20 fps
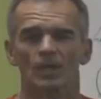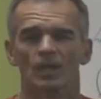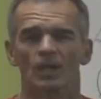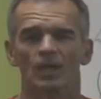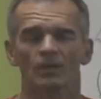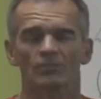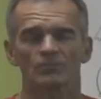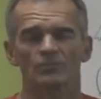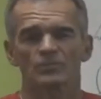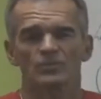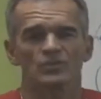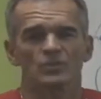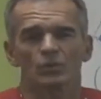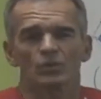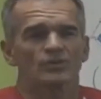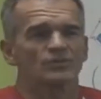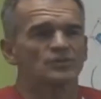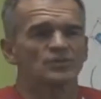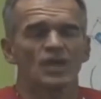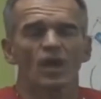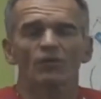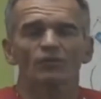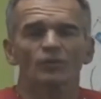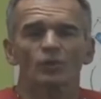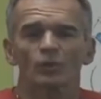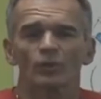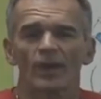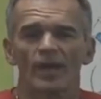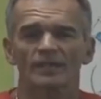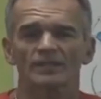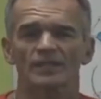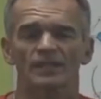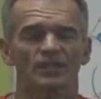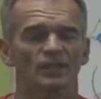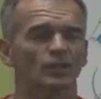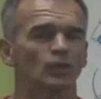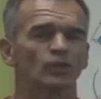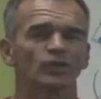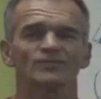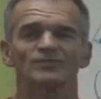sort of self-correcting.
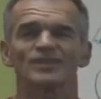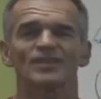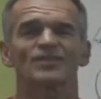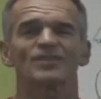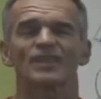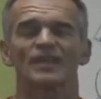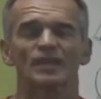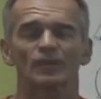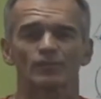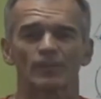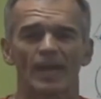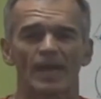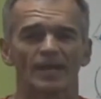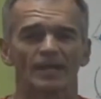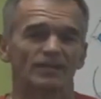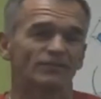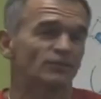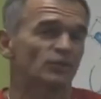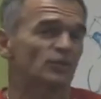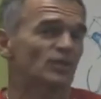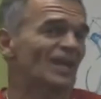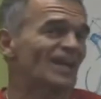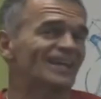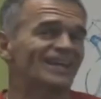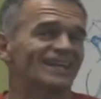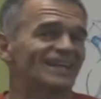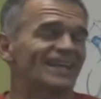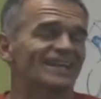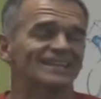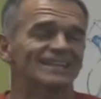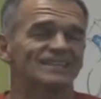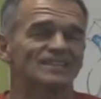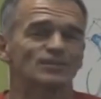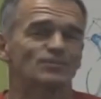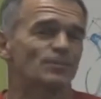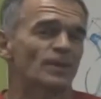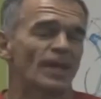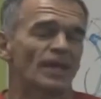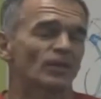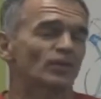You don't have to think about it. If you're not connected to
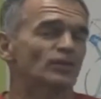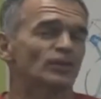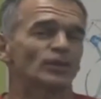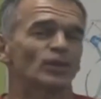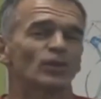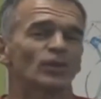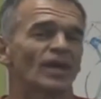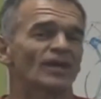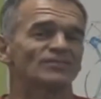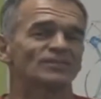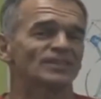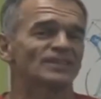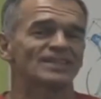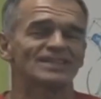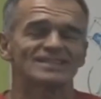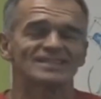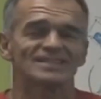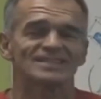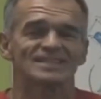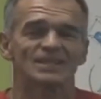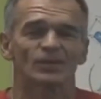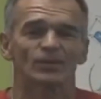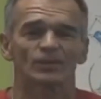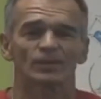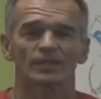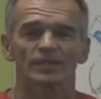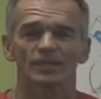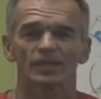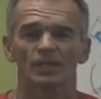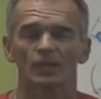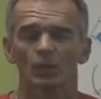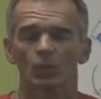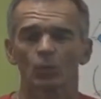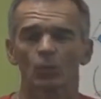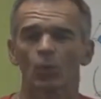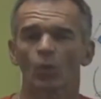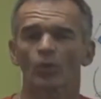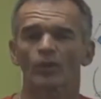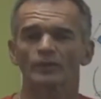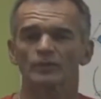the pedal, you don't have to necessarily
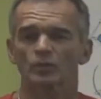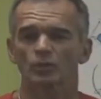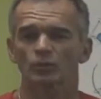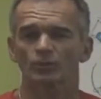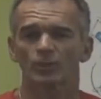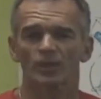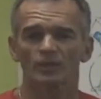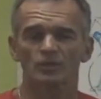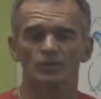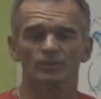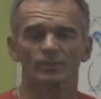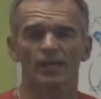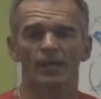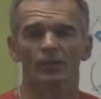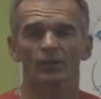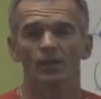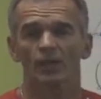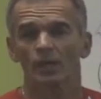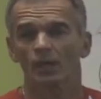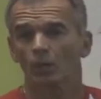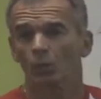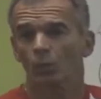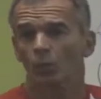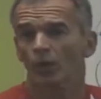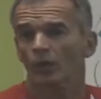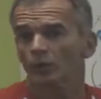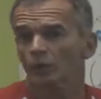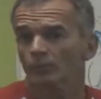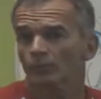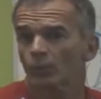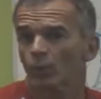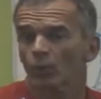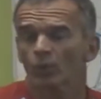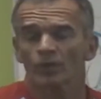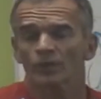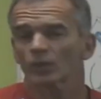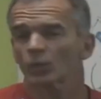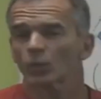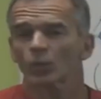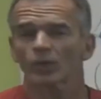worry too much about where you're
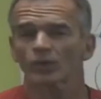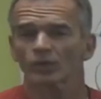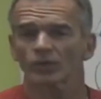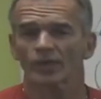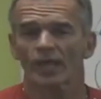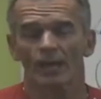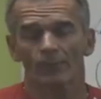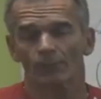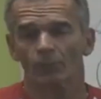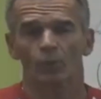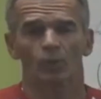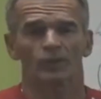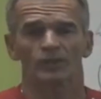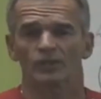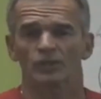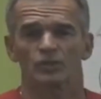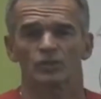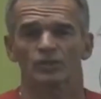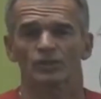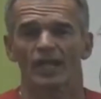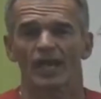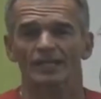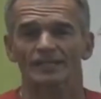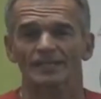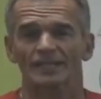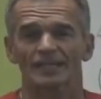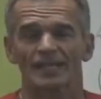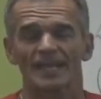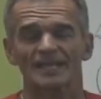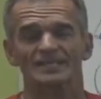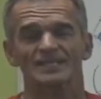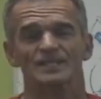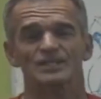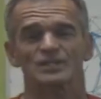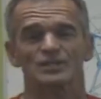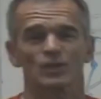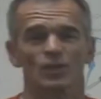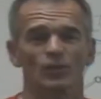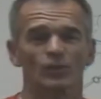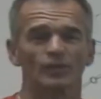pulling or where you're not pulling, because you're not connected.
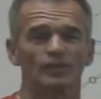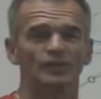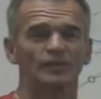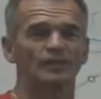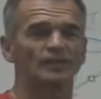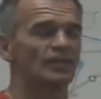So